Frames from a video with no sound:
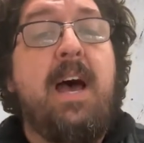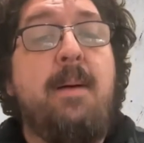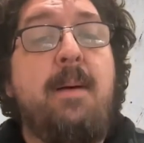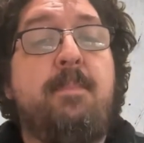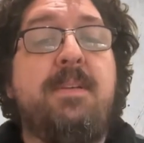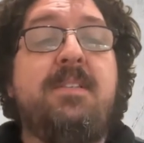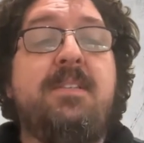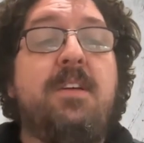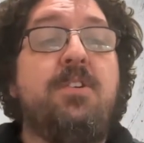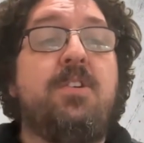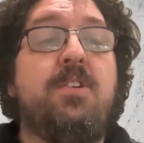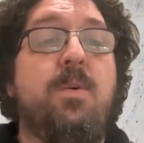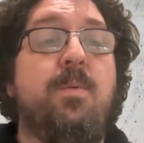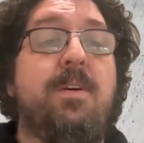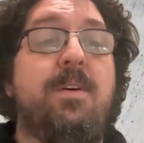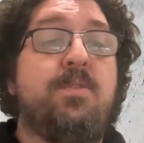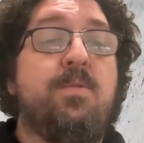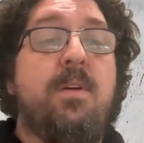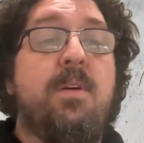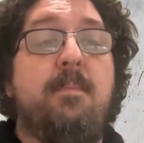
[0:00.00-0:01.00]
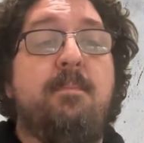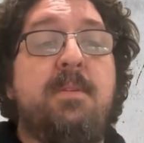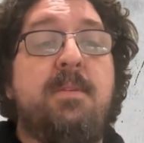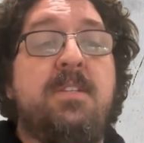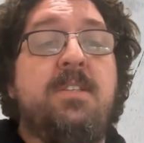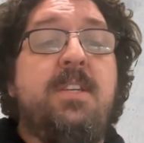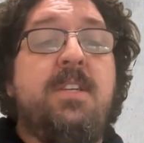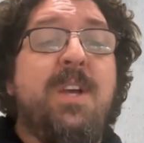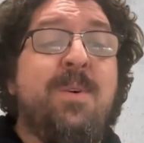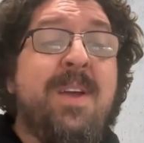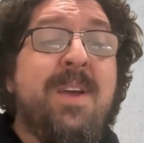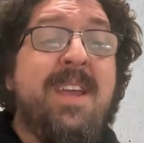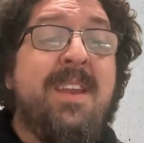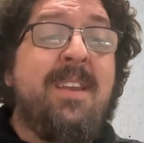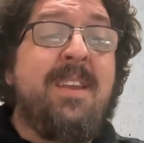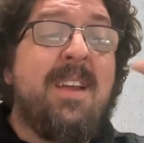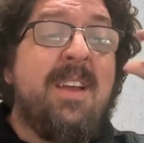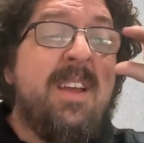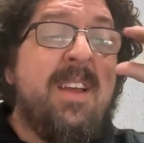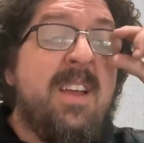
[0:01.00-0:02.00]
opposition to what Trump is
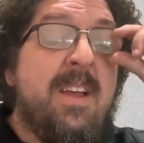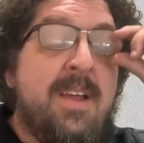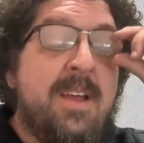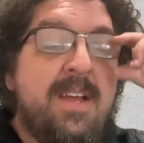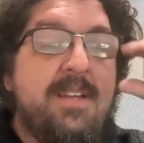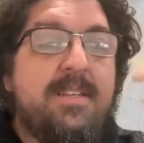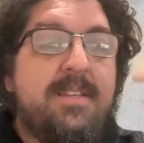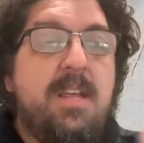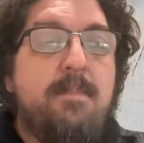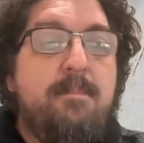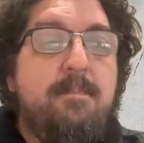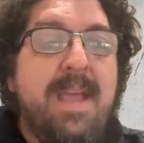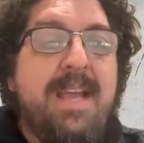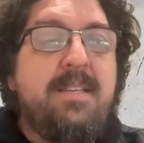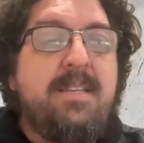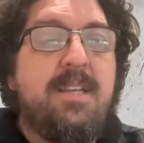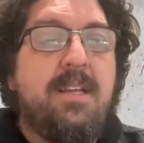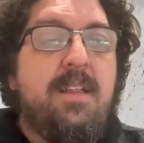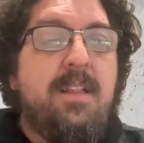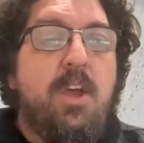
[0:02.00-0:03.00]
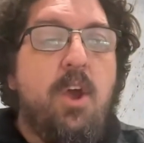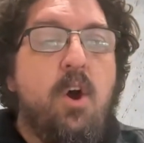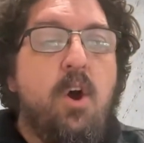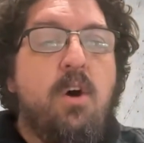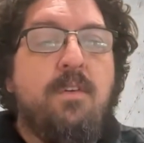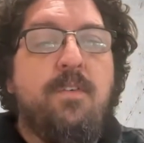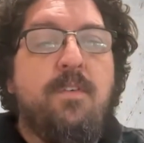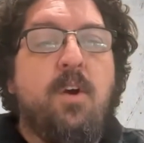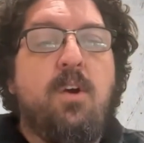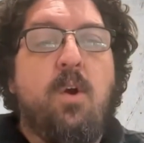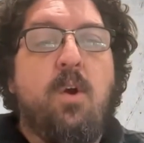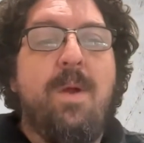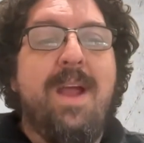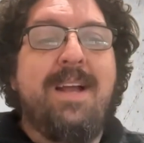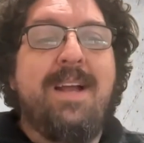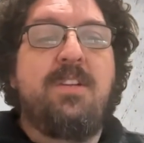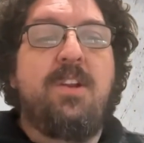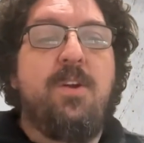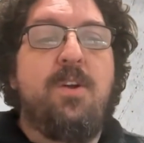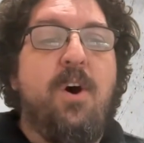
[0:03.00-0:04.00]
doing to basically
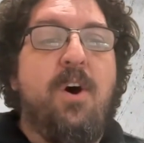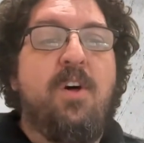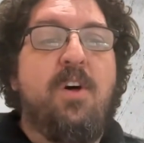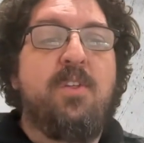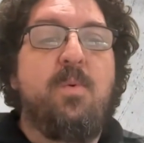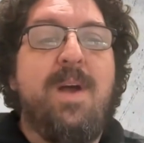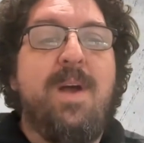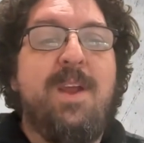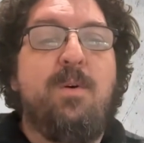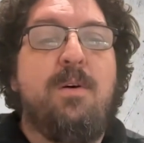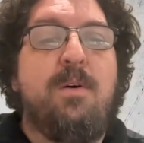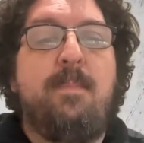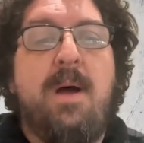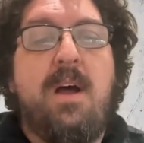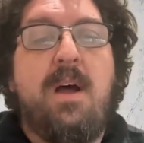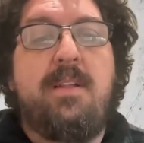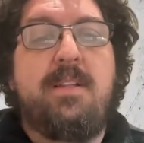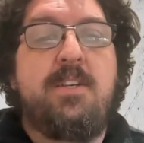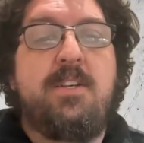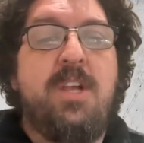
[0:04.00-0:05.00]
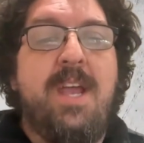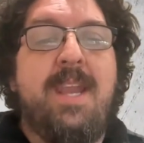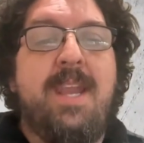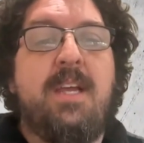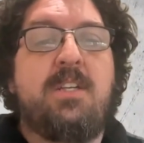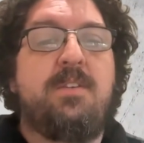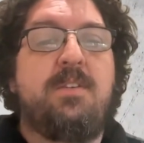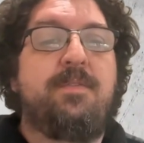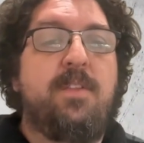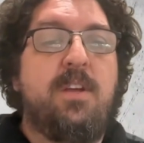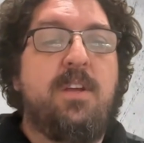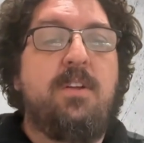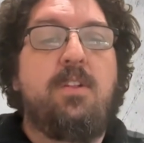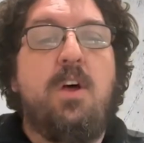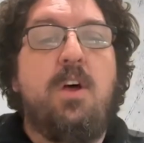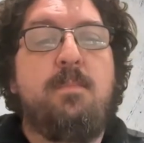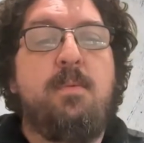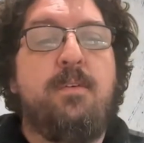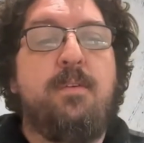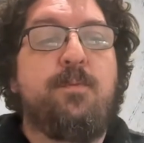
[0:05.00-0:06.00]
overcorrecting all the way to apologetics for the
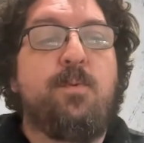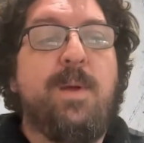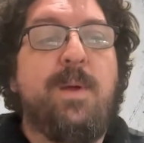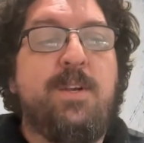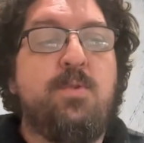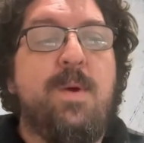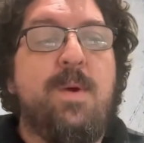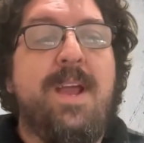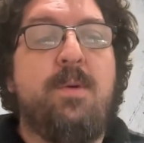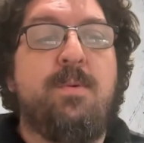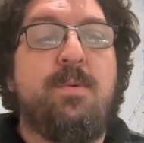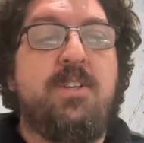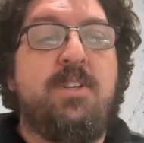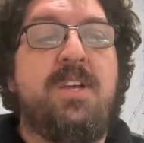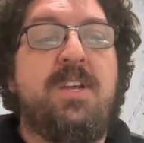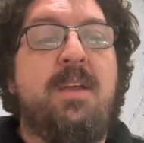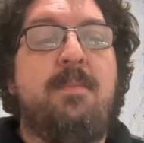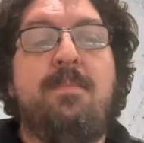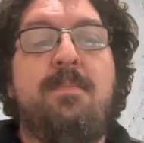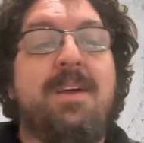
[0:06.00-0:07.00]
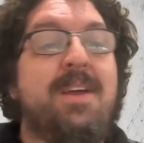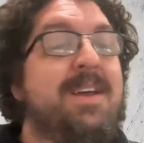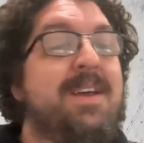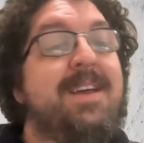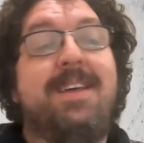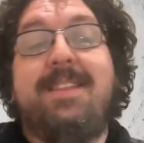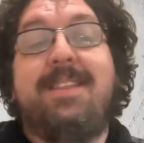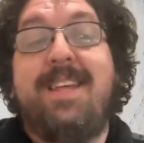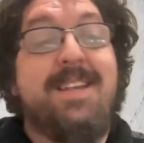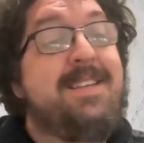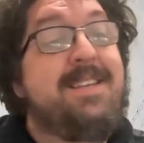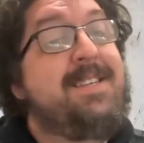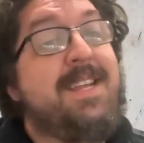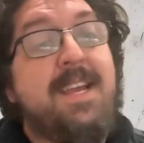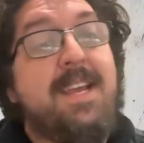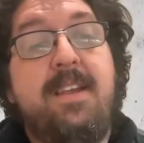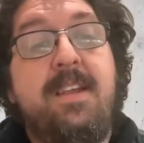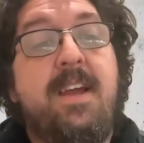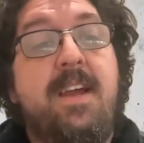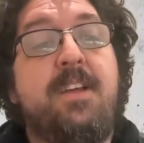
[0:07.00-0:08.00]
global free trade regime that
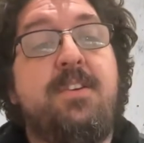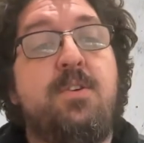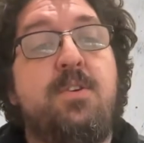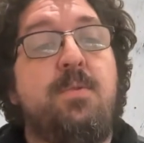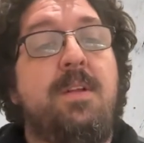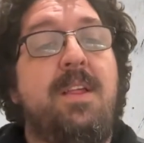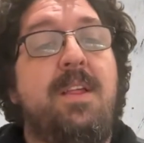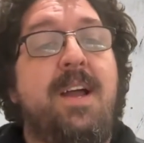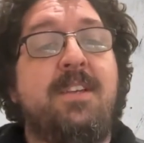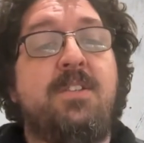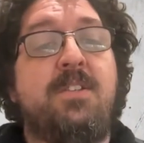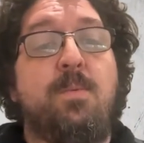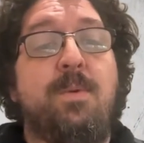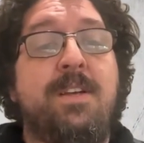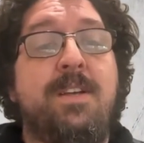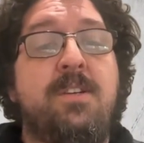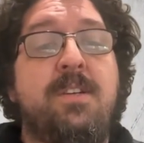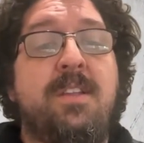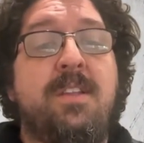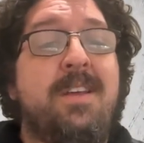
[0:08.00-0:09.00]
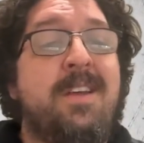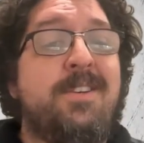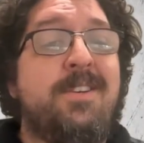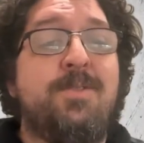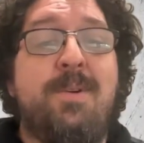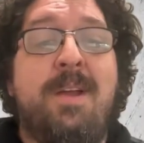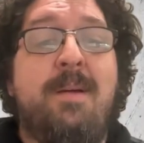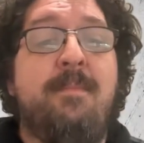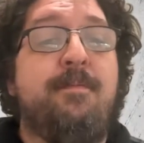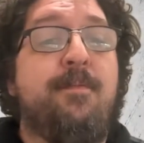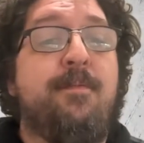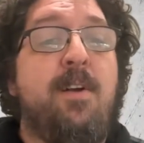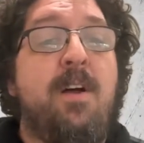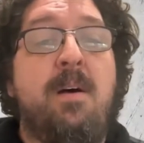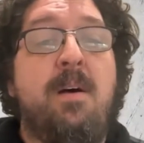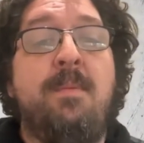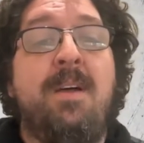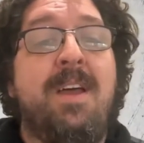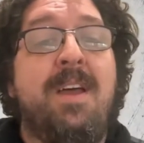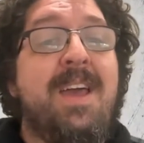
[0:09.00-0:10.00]
deindustrialized the region of the country I'm
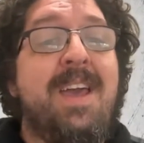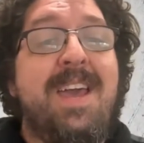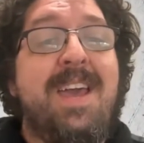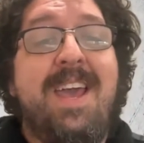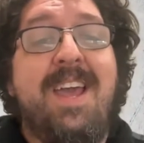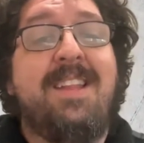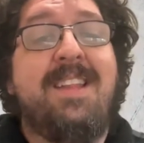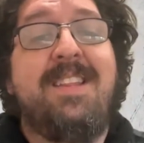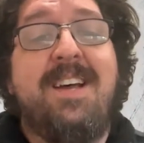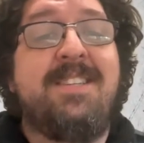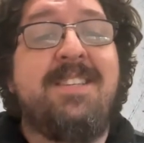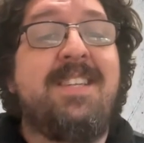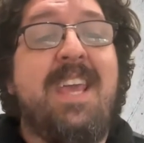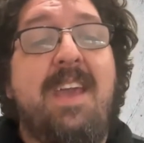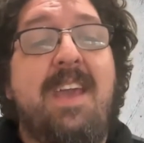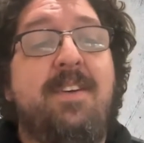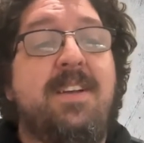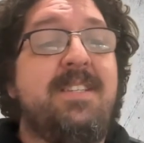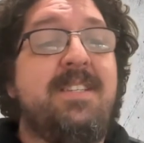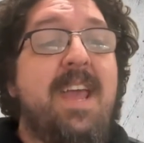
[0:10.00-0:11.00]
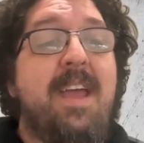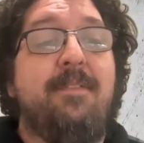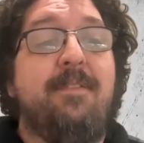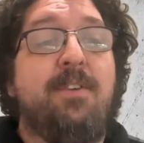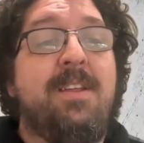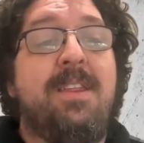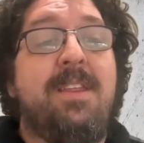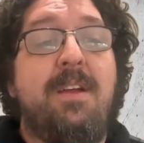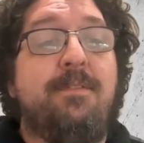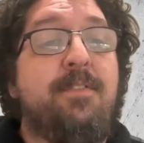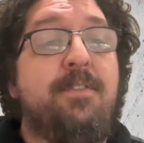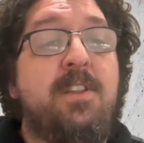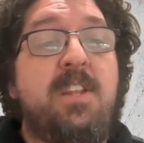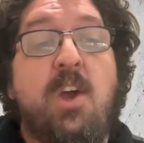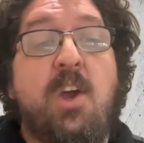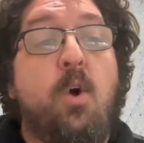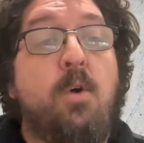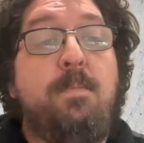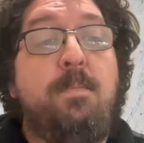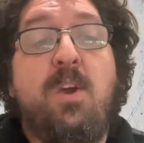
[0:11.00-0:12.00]
from, and thus gave us everything from the
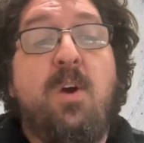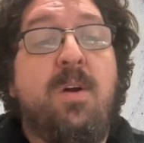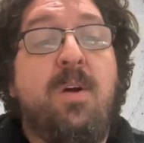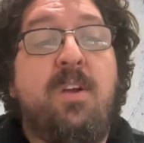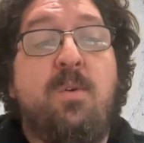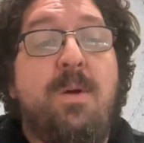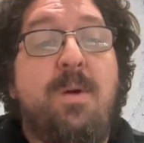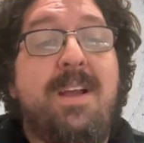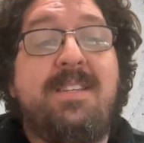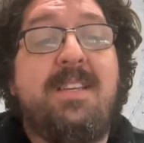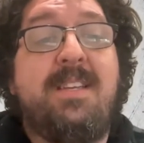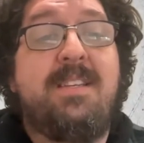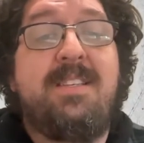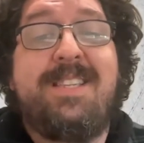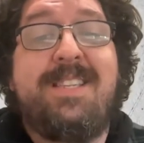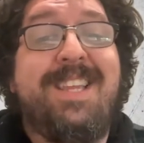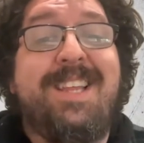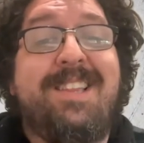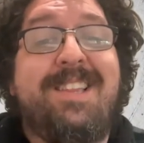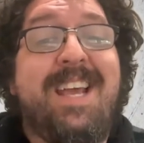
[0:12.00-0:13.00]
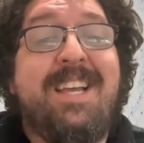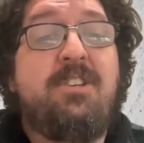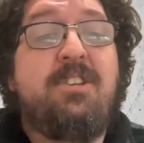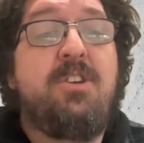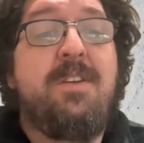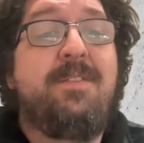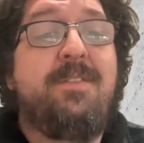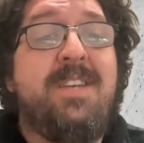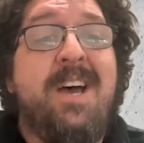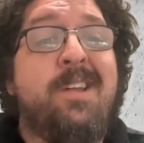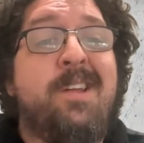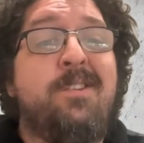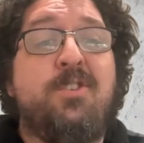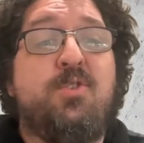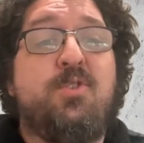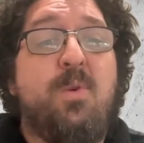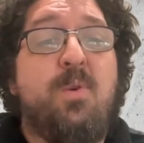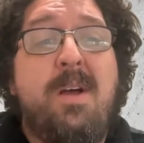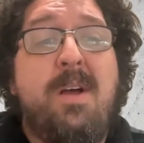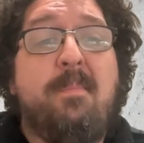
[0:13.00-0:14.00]
opioid crisis to the election of Donald
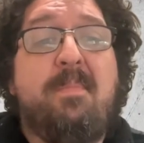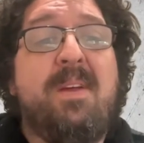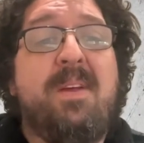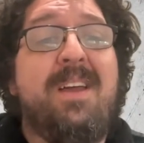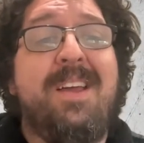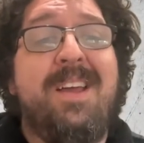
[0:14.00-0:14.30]
Trump,